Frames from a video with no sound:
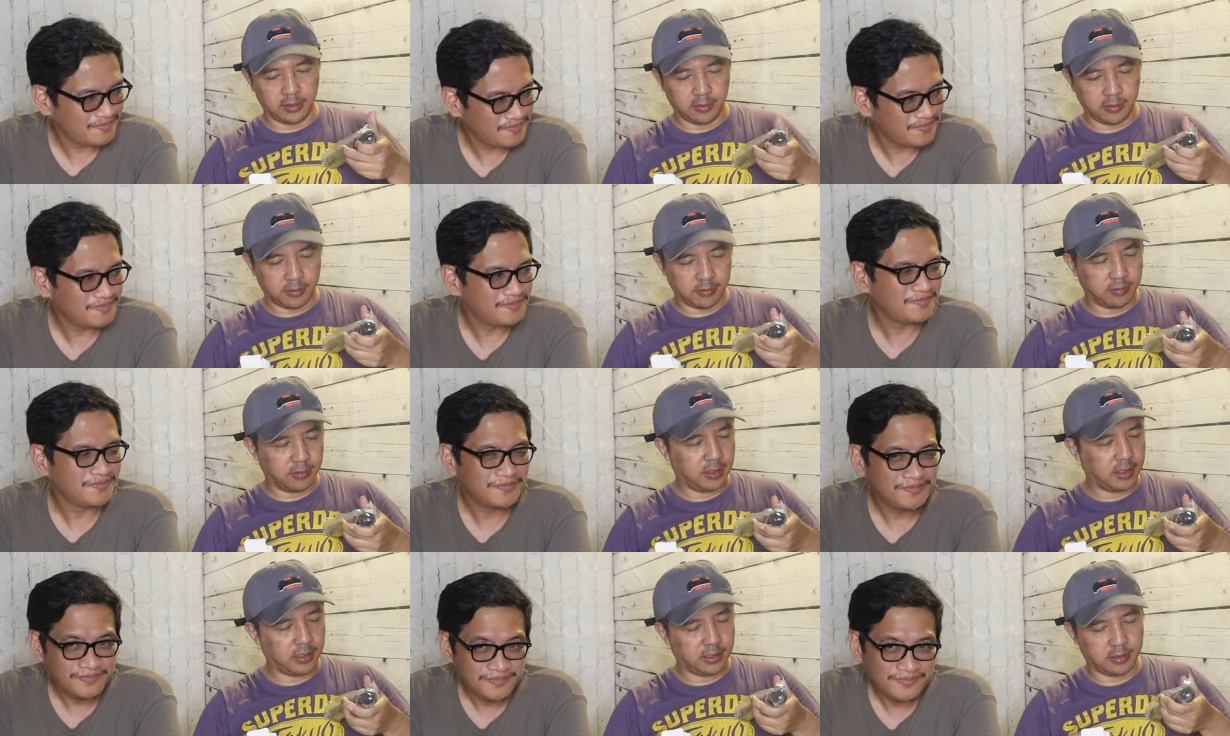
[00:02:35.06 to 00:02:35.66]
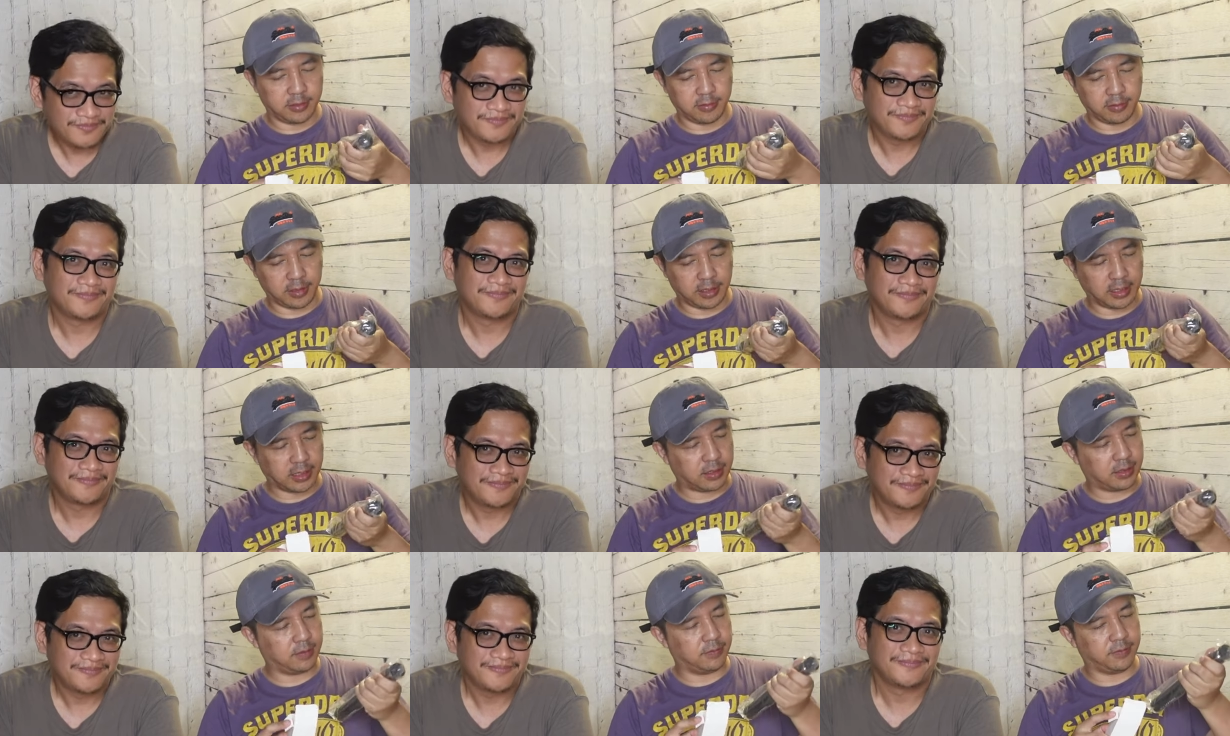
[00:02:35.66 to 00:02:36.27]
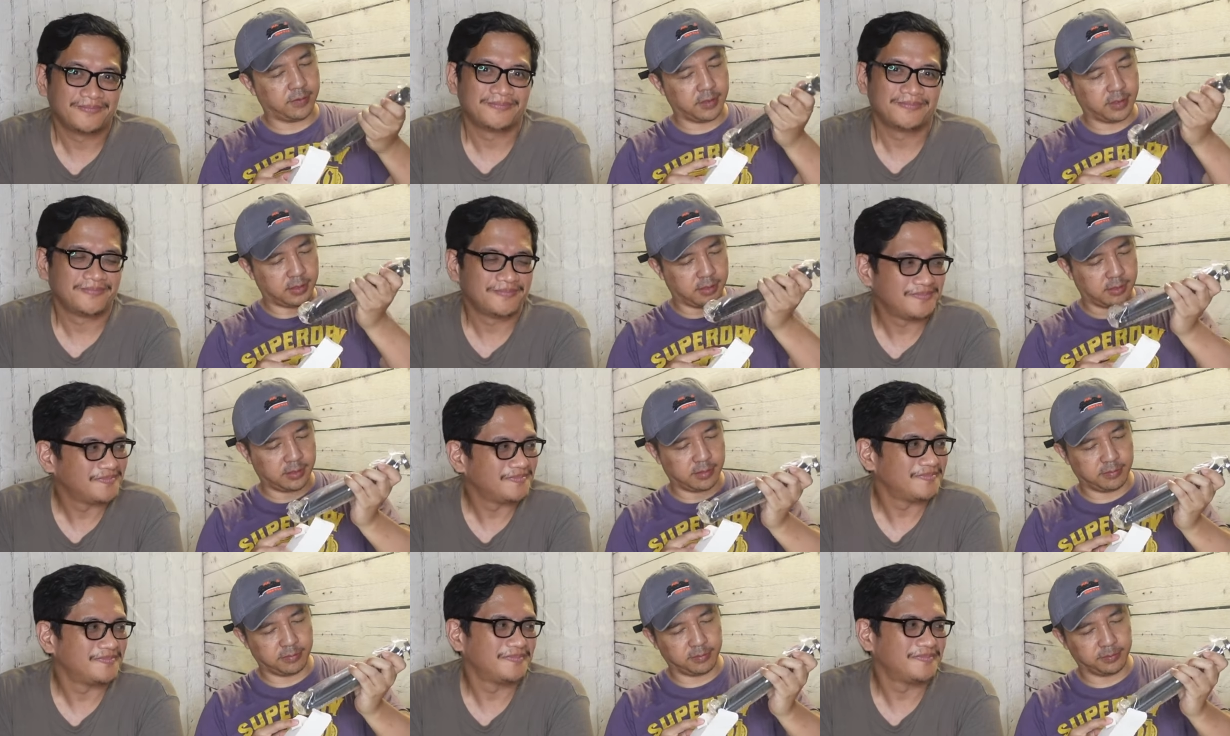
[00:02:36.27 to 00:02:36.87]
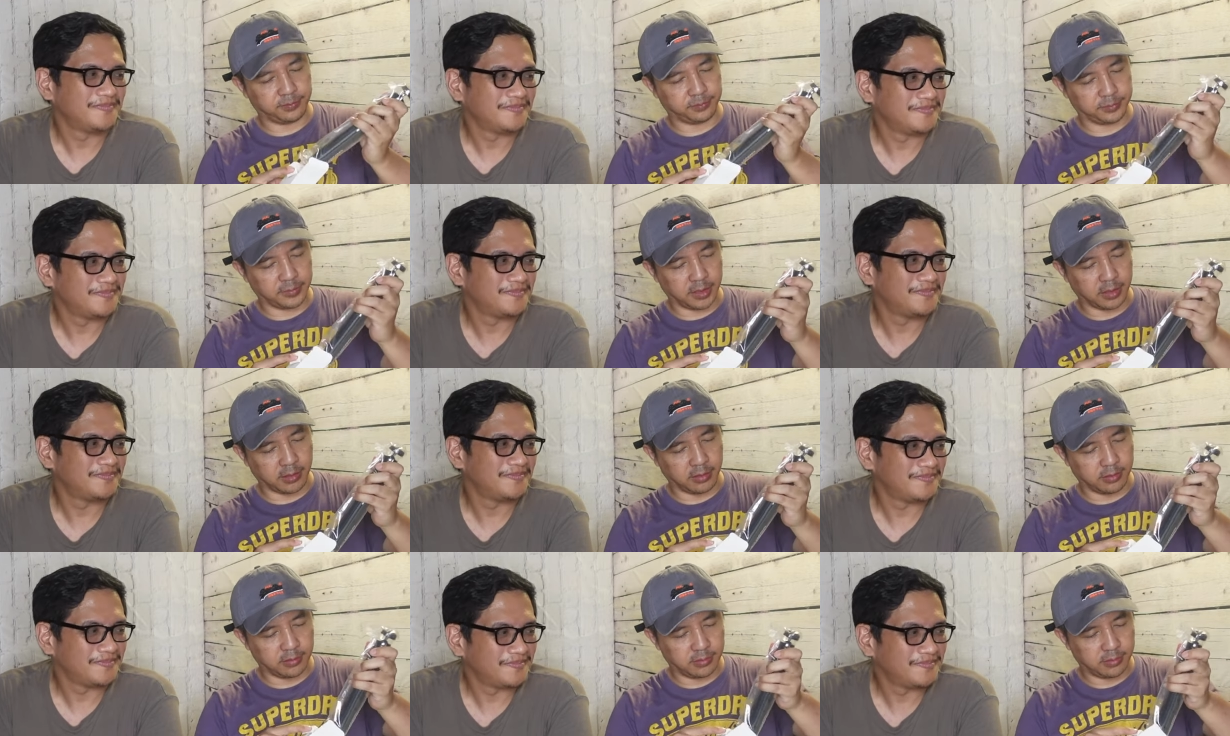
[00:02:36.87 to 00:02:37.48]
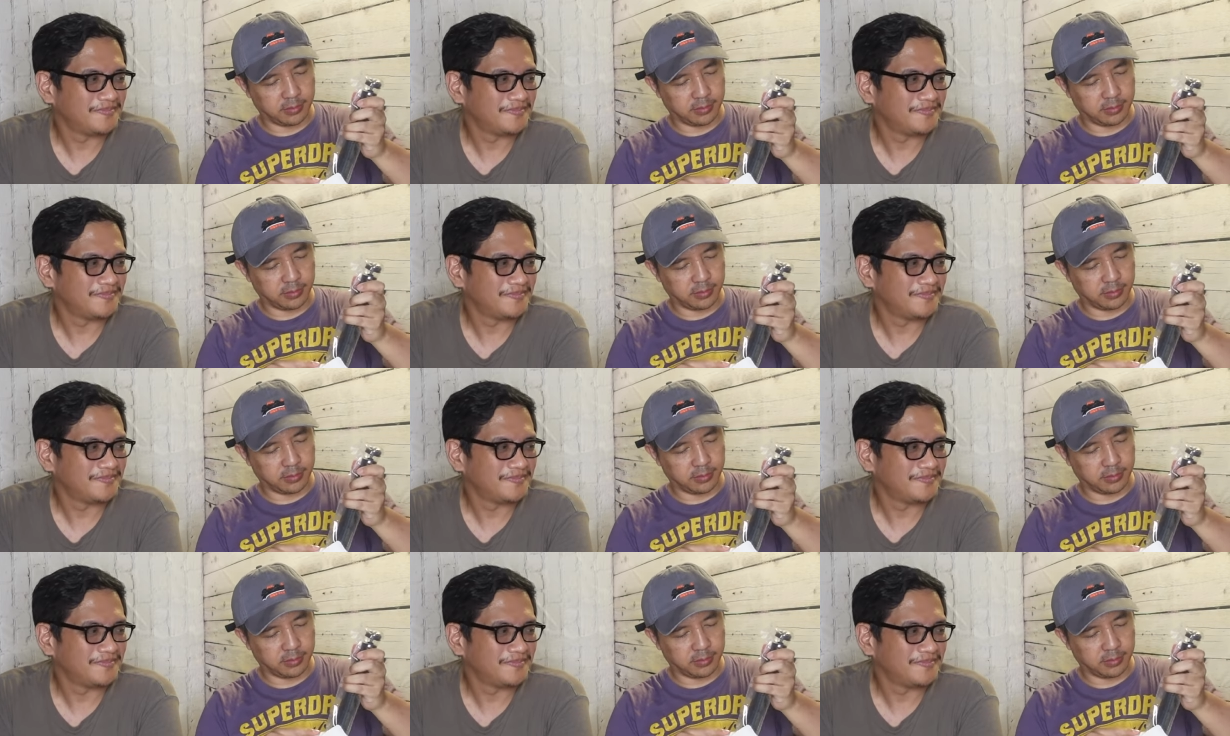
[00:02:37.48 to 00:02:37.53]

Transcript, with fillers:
Speaker 1: you don't need to have um you know.